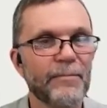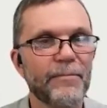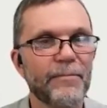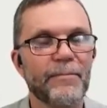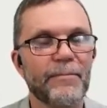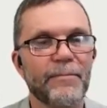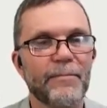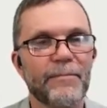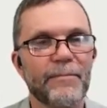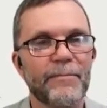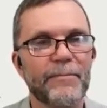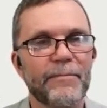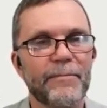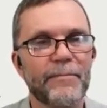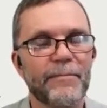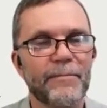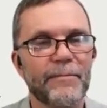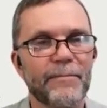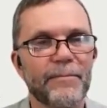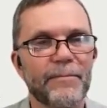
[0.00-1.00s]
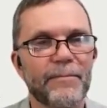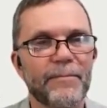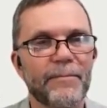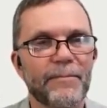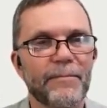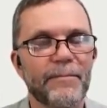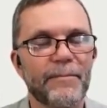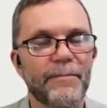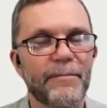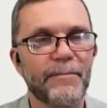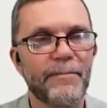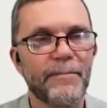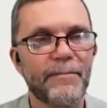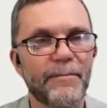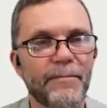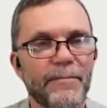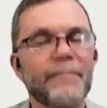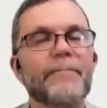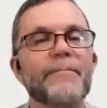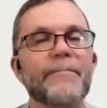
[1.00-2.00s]

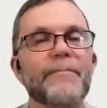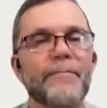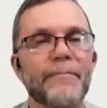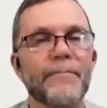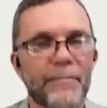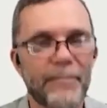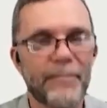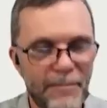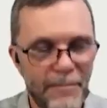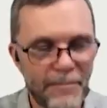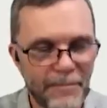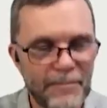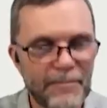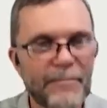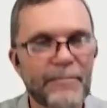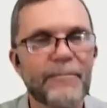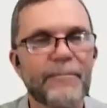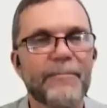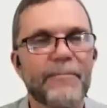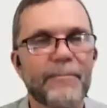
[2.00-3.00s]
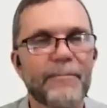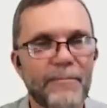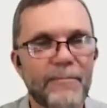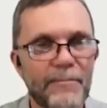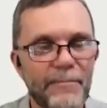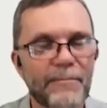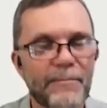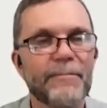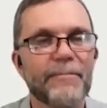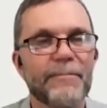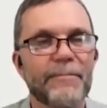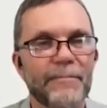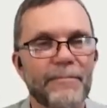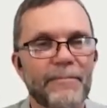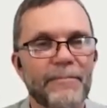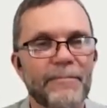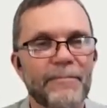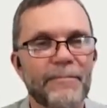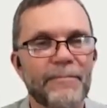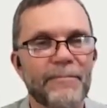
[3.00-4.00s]

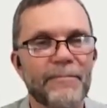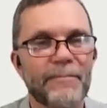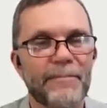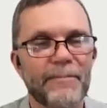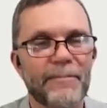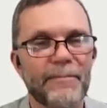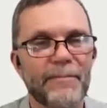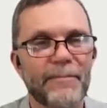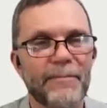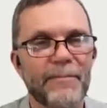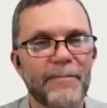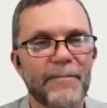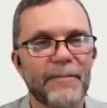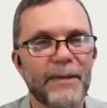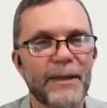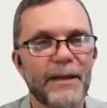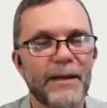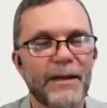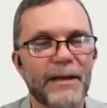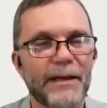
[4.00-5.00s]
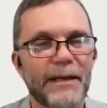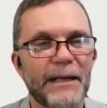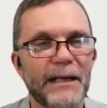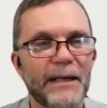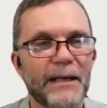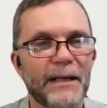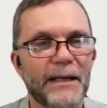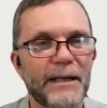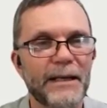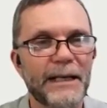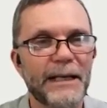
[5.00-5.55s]
No words are spoken by the person on screen.